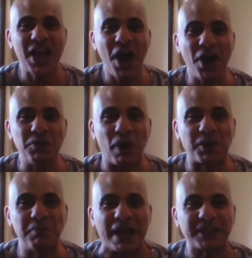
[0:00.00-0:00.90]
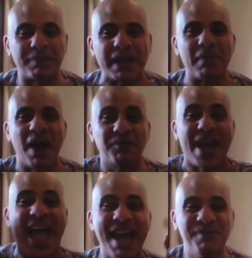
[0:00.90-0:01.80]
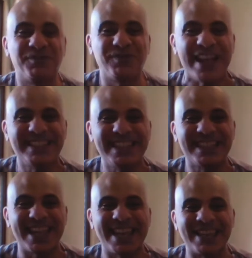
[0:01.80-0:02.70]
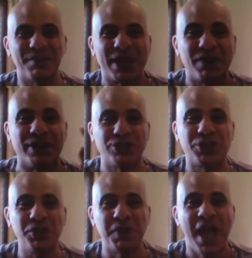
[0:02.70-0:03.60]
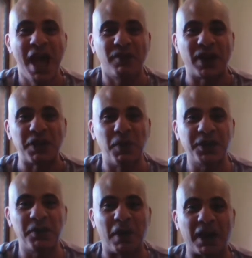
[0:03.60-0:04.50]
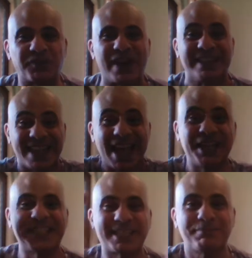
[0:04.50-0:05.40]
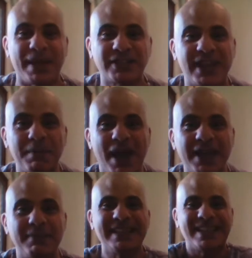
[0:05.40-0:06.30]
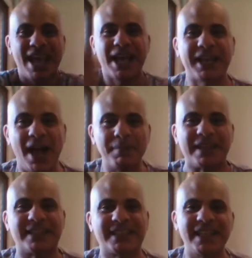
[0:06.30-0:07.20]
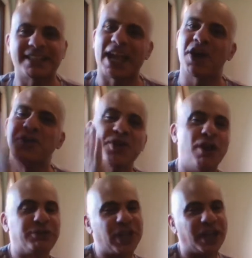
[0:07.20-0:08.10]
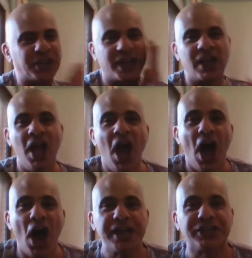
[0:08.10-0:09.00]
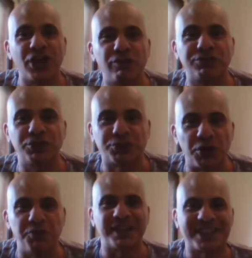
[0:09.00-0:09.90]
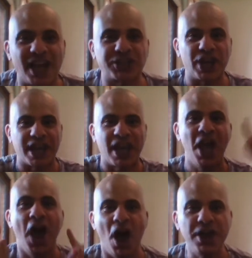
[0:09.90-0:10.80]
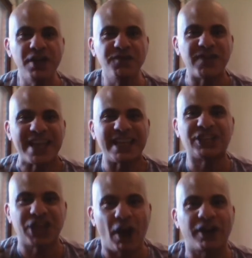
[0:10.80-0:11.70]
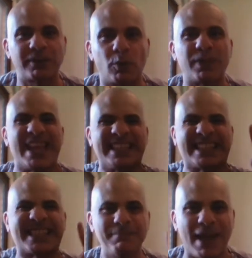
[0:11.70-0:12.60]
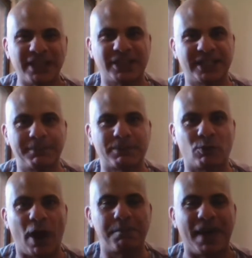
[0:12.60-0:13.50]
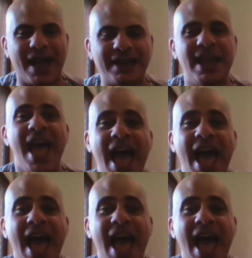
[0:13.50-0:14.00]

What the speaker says: on? Welcome back to Big Mouth, and fancy seeing you here in June. A very welcome, my friends, and especially my enemies. Come in, sit down, no touching. I don't do the touching. Are you feeling charitable? Then smash the subscribe button